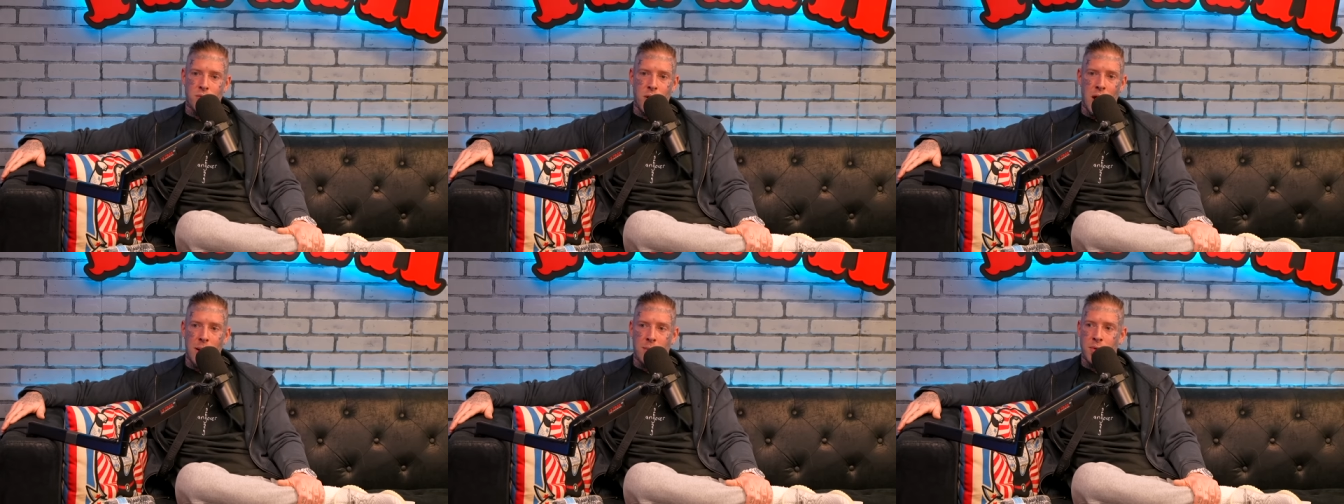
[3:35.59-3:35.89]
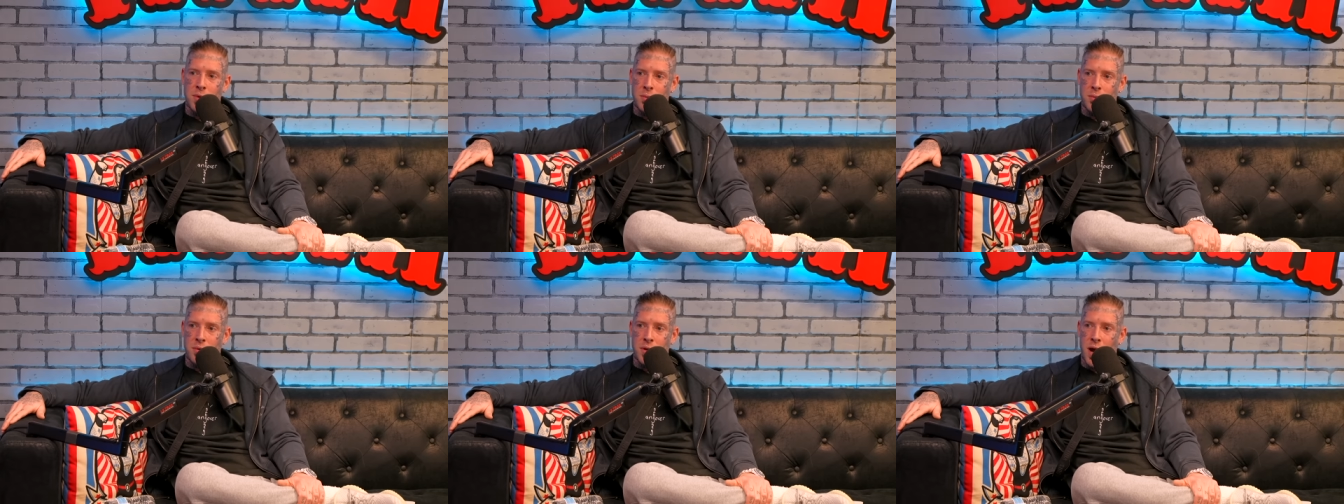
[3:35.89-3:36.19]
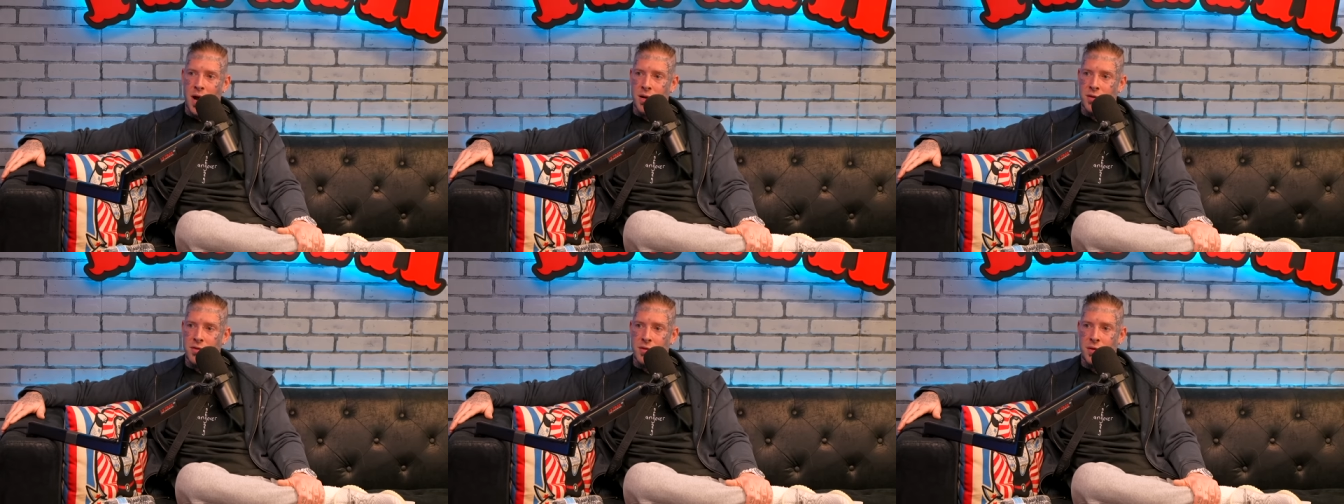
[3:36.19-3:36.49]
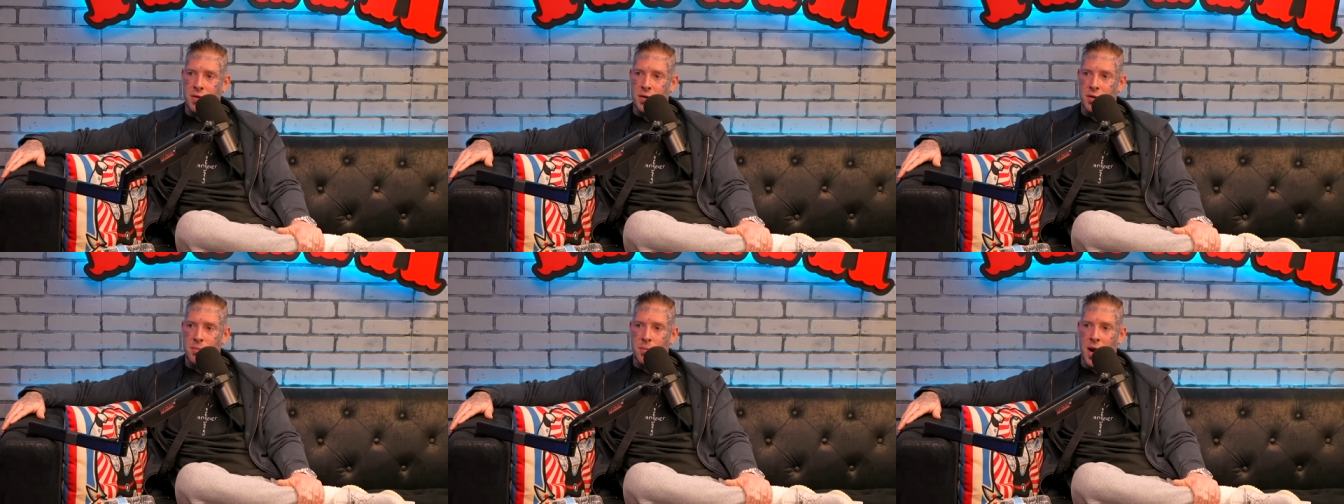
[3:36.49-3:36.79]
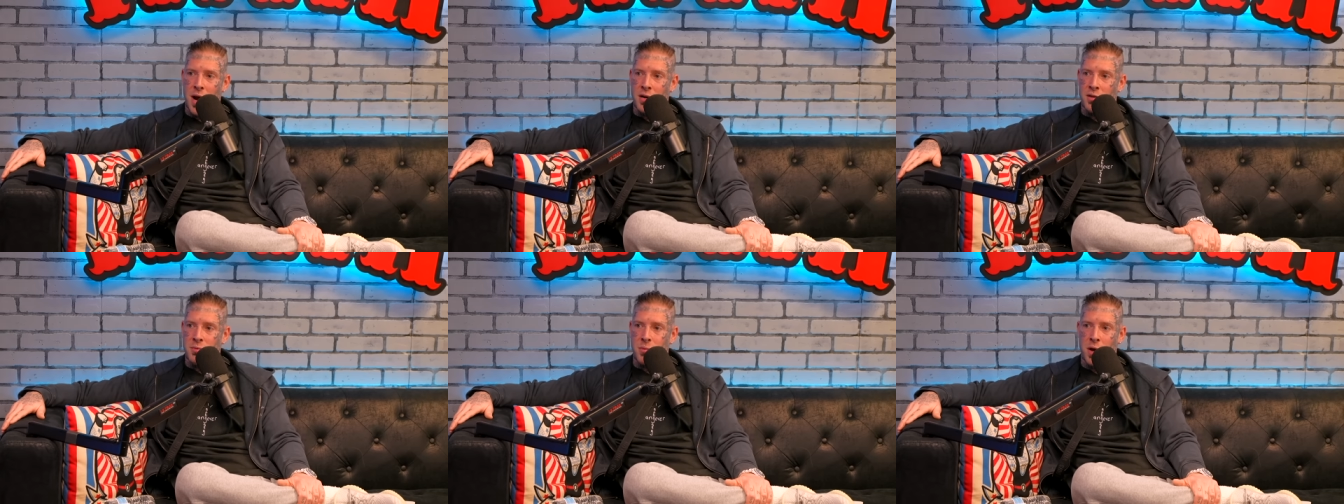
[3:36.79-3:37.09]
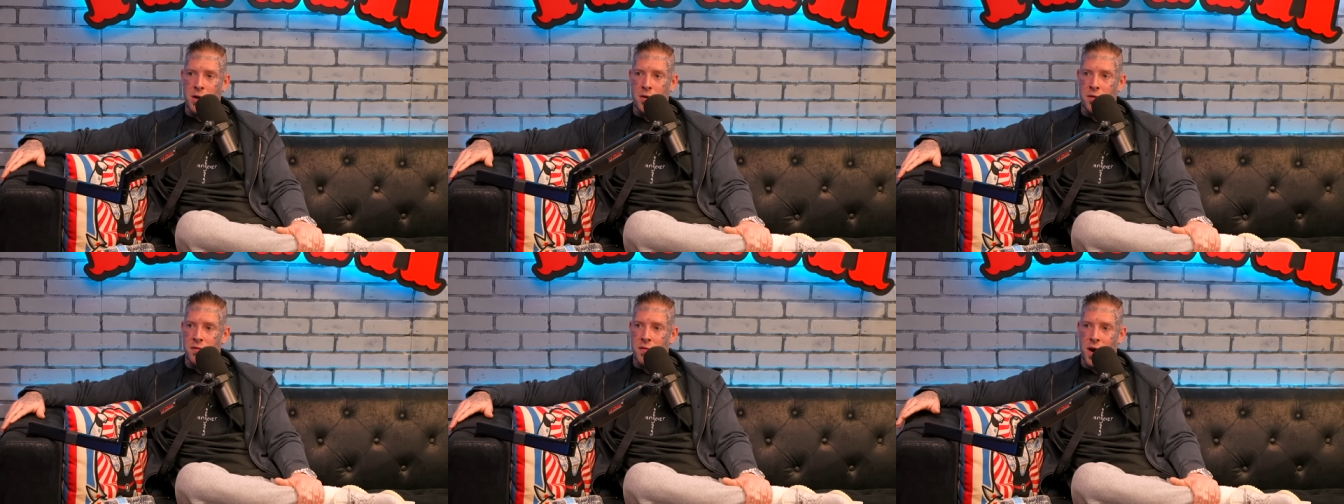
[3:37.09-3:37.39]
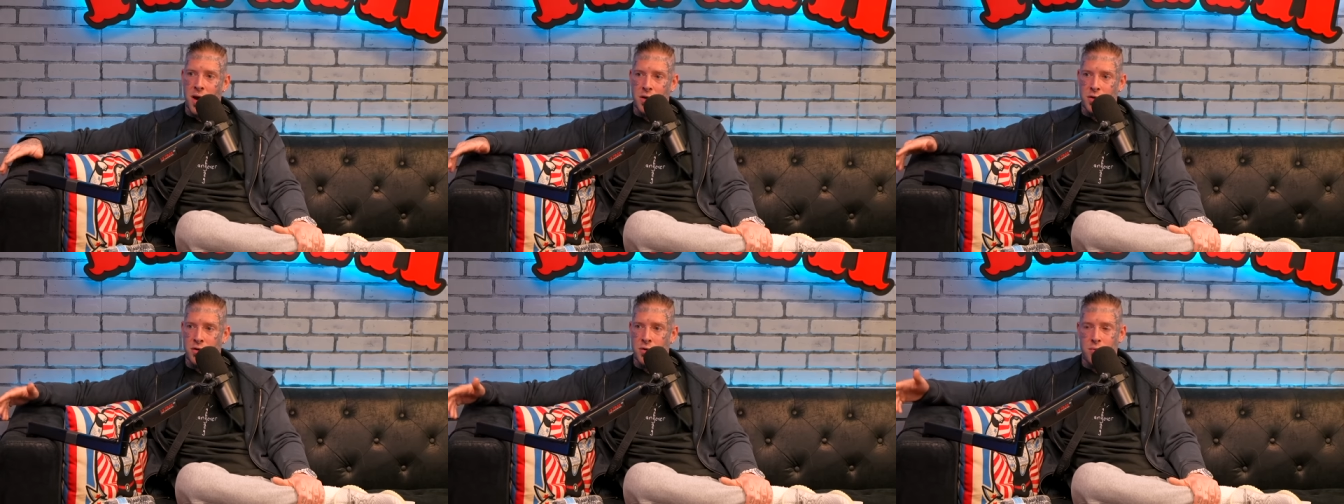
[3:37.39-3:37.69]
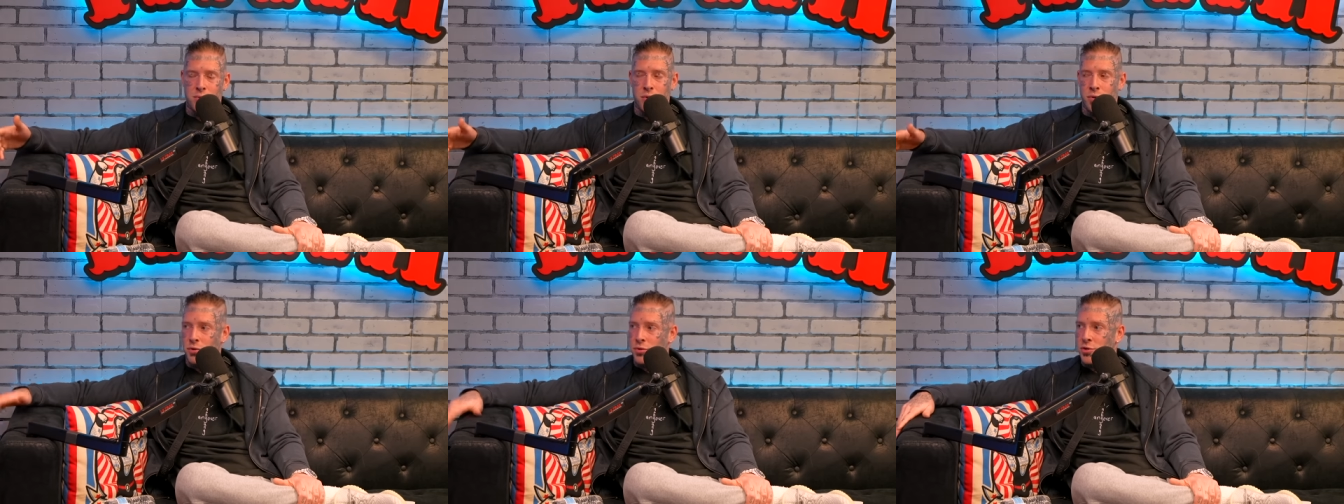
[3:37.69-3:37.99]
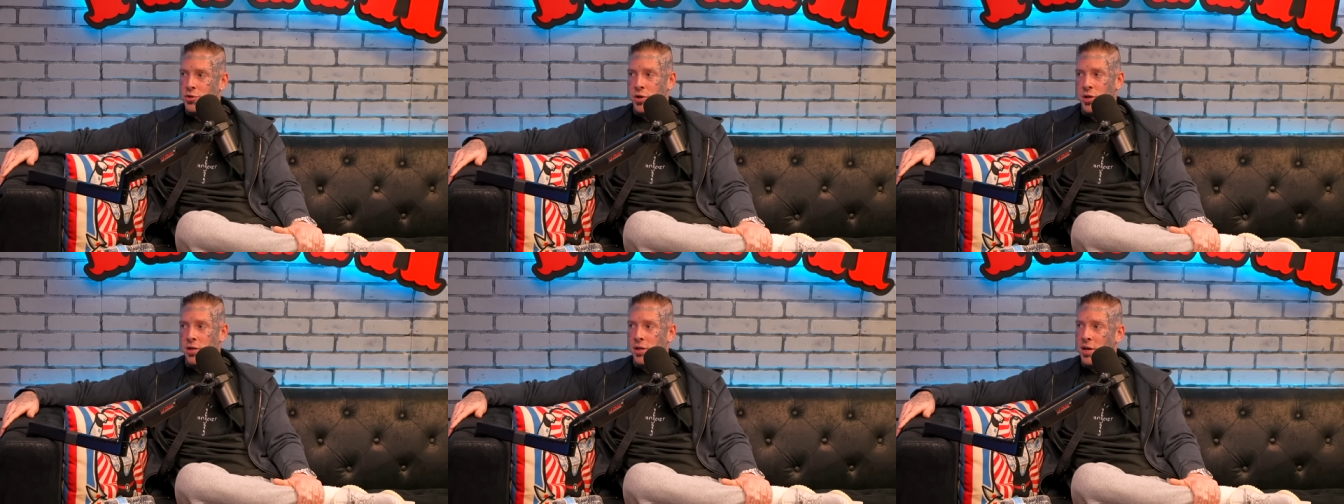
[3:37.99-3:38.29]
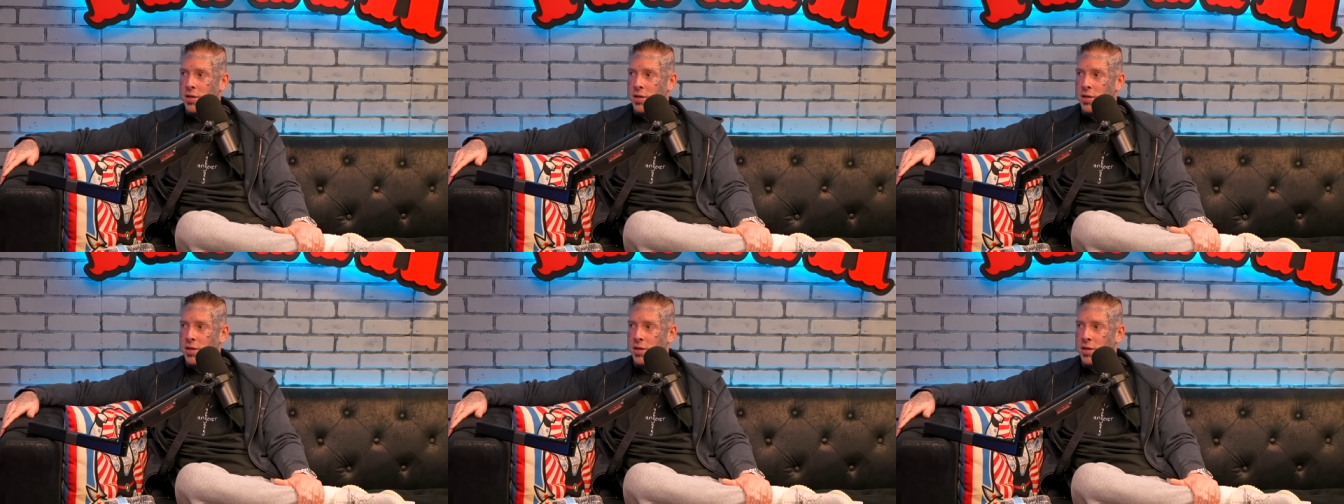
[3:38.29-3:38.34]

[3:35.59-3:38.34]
wrapped in plastic, mass manufactured bullshit.